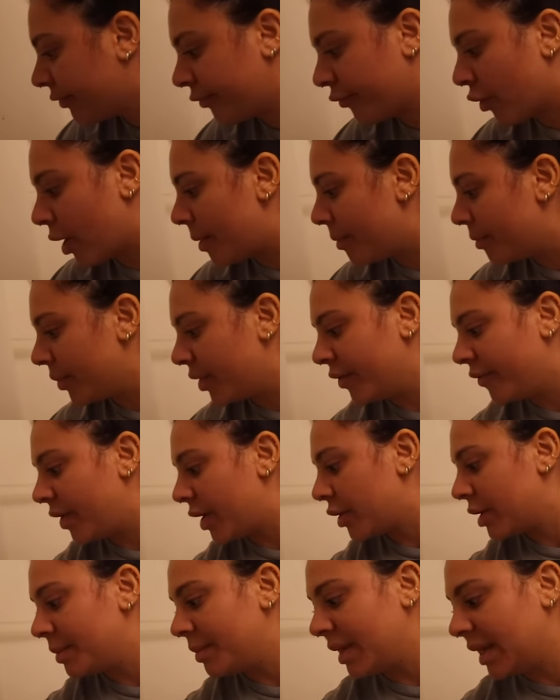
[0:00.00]
from the
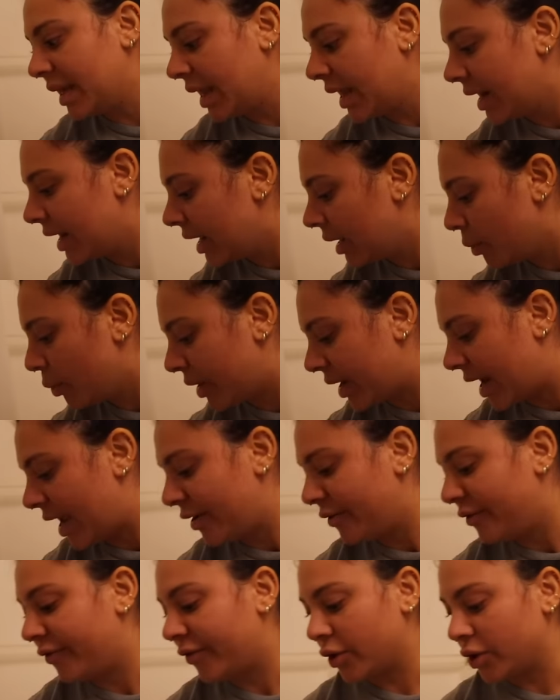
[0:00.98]
very beginning when
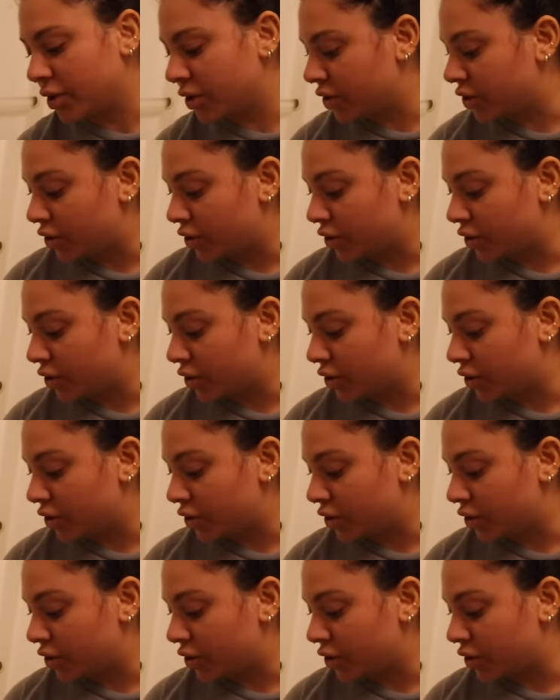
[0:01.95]
I first